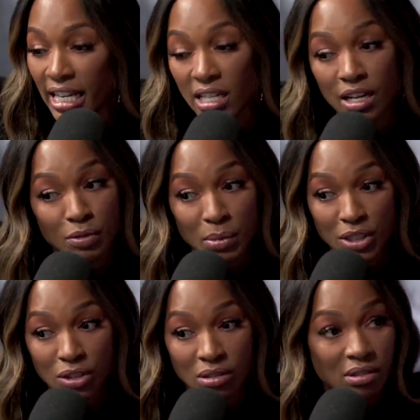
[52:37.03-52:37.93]
I like Donovan
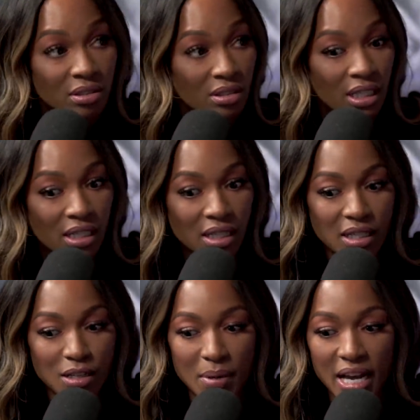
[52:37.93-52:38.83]
Mitchell.
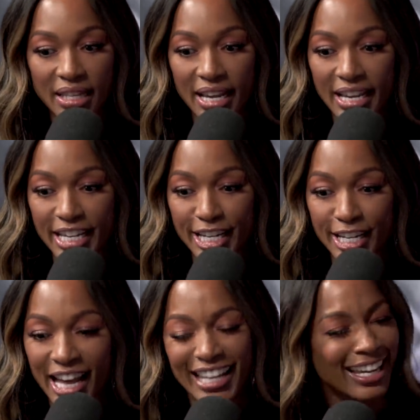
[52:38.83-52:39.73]
Um, I
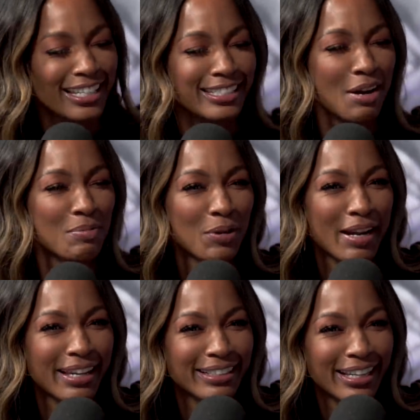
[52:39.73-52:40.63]
like I like Ja
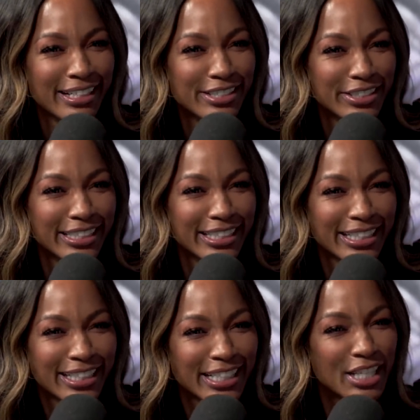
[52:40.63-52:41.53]
Morant actually. Who
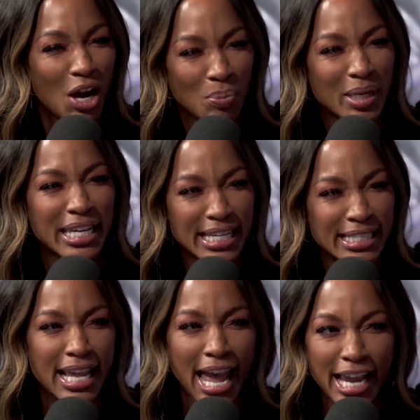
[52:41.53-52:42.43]
don't? No, but
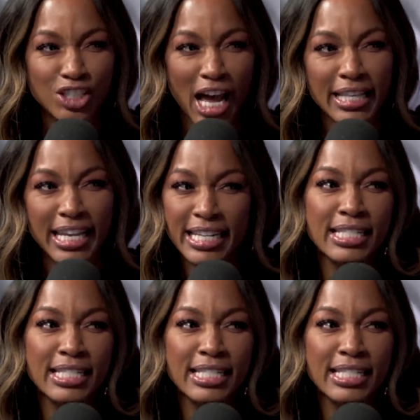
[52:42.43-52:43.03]
he's actually I like